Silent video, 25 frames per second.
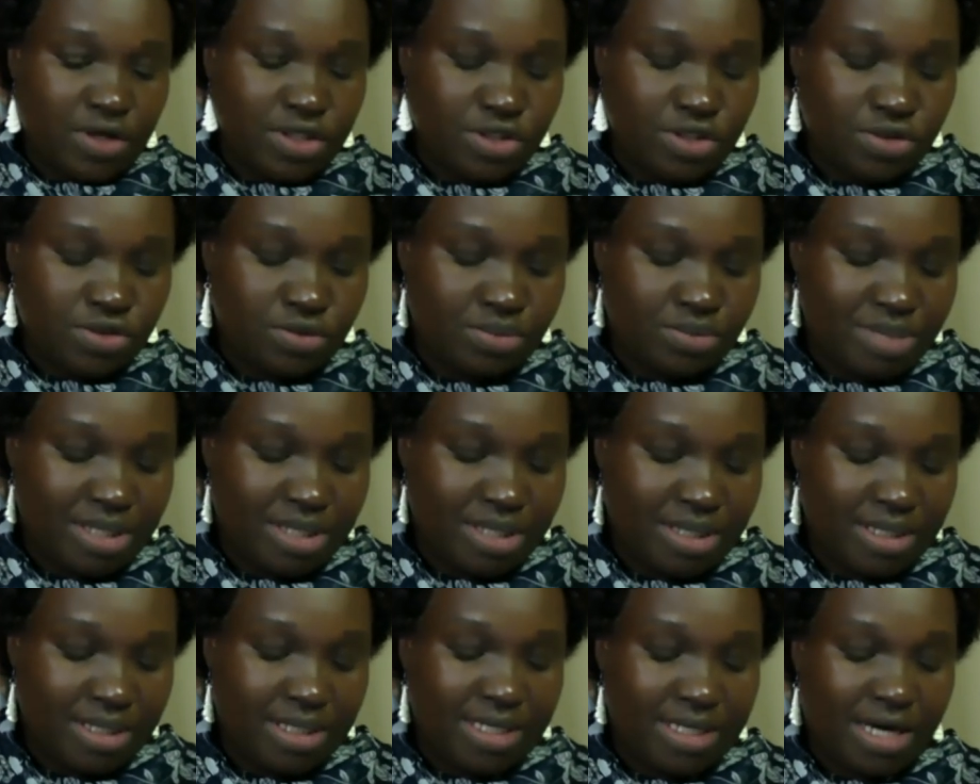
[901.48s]
to
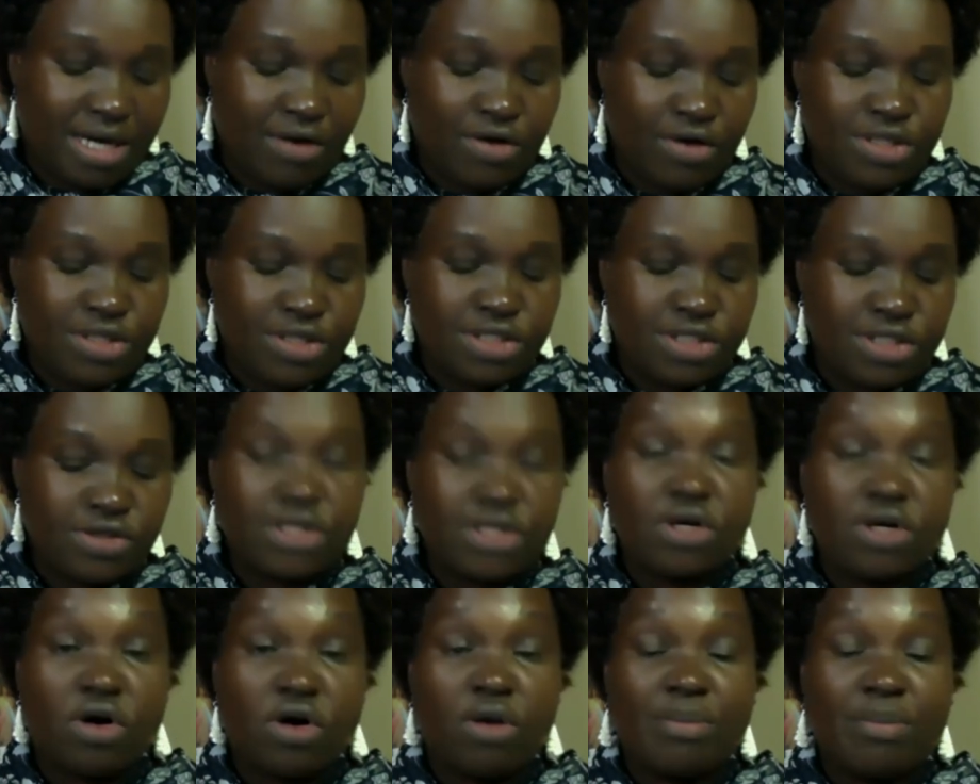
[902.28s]
be
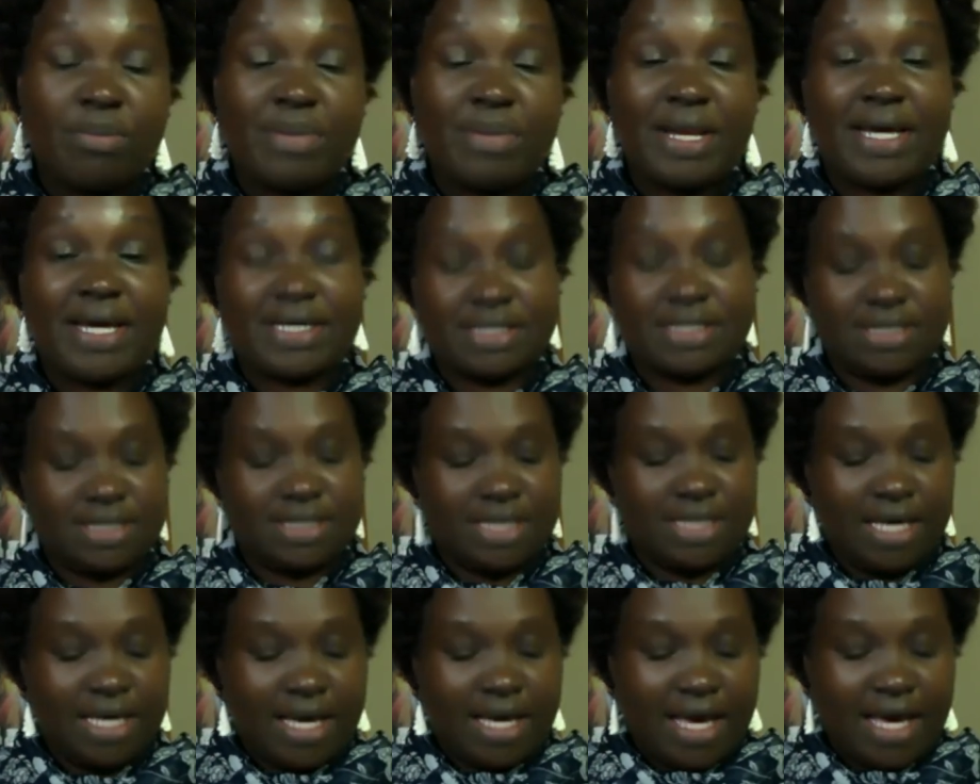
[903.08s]
carotenoid
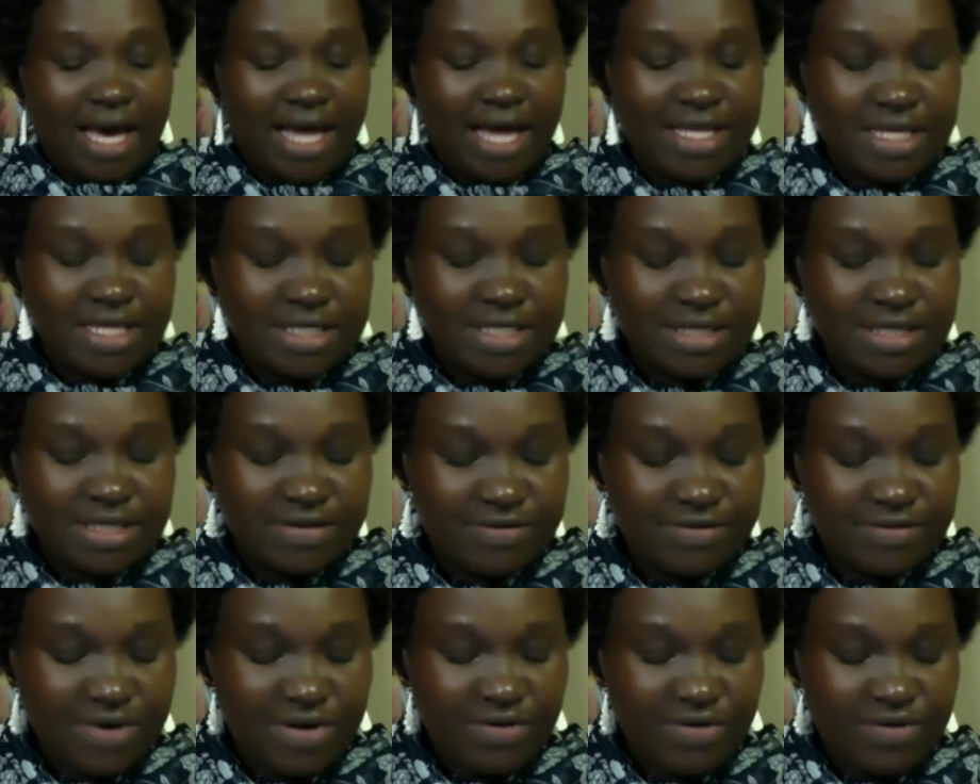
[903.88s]
complex. And this is
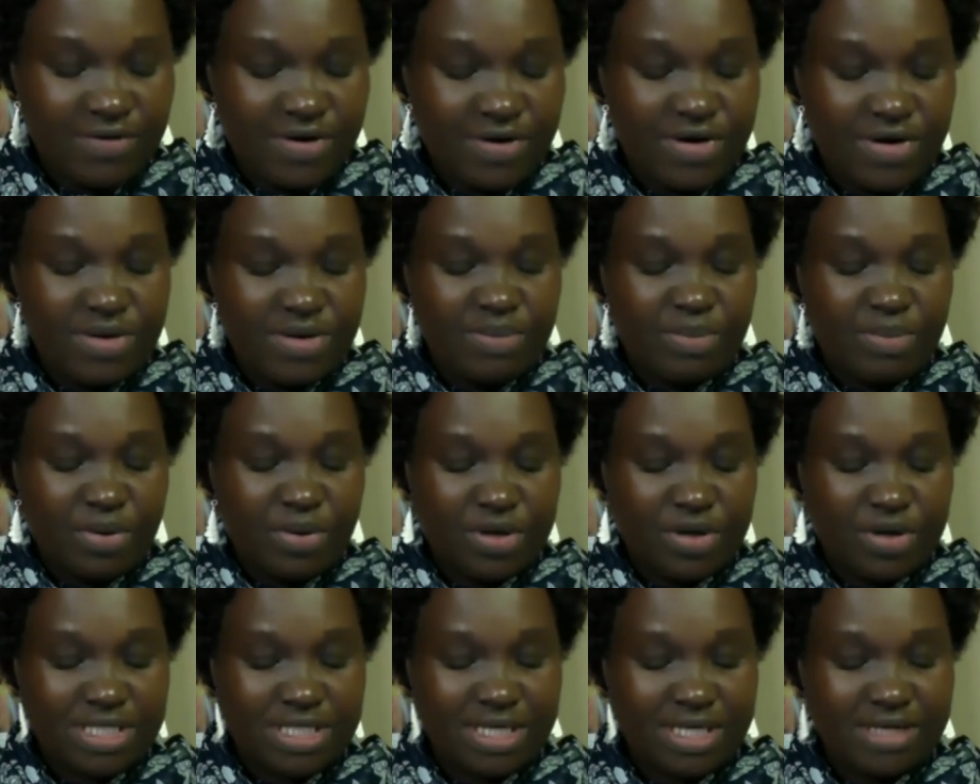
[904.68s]
very, very
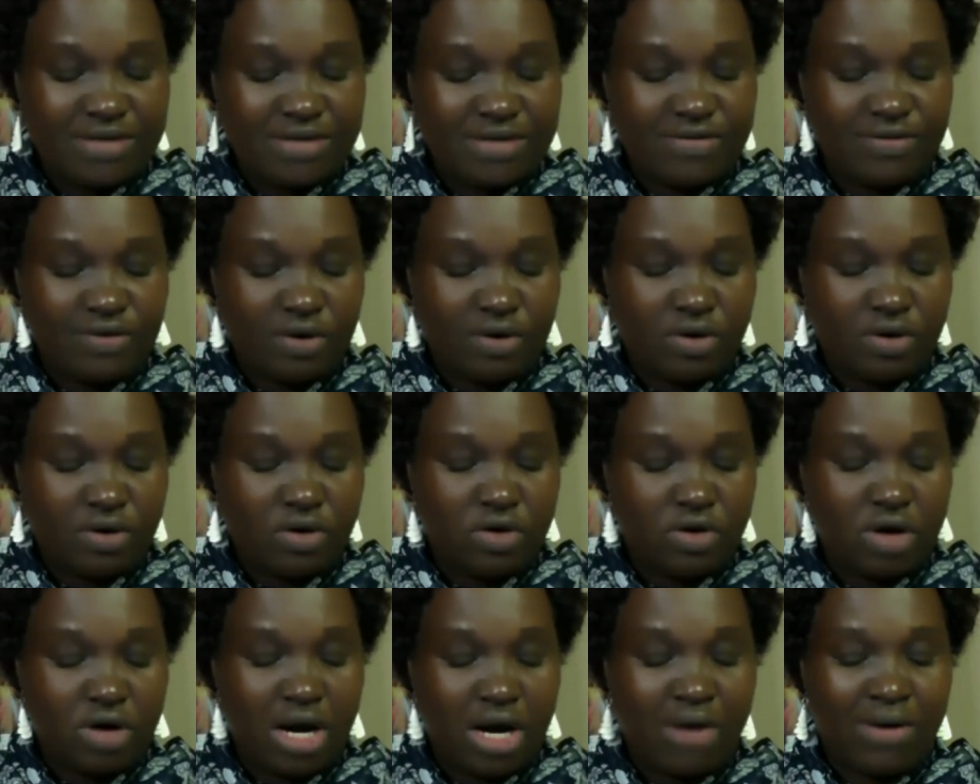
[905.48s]
important
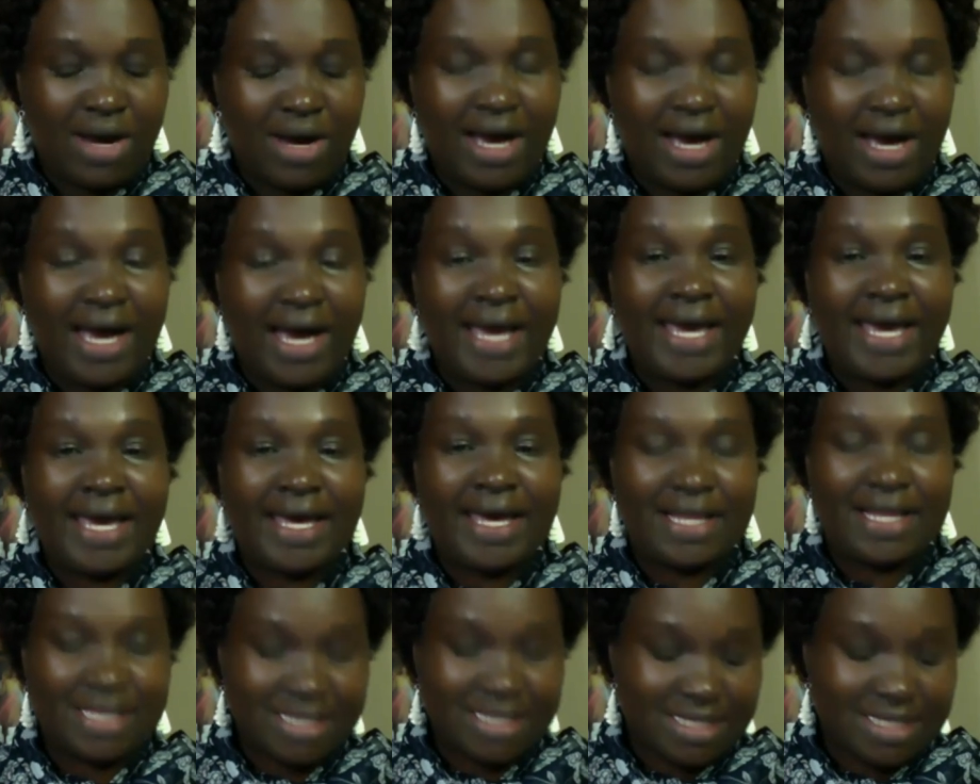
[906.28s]
for our eye
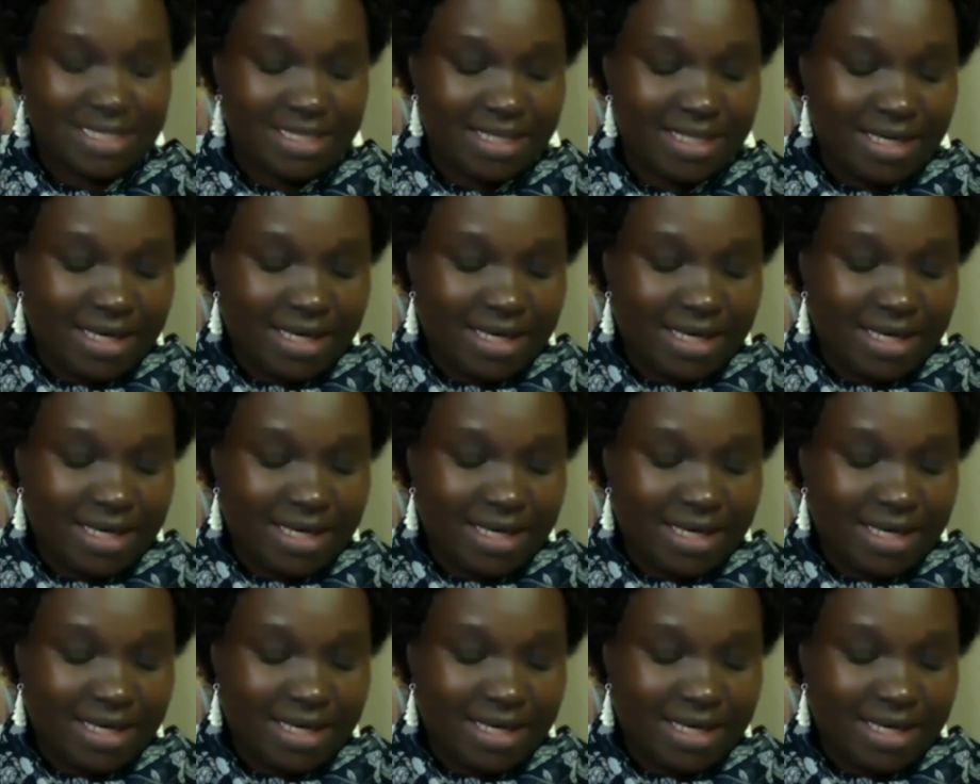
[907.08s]
health.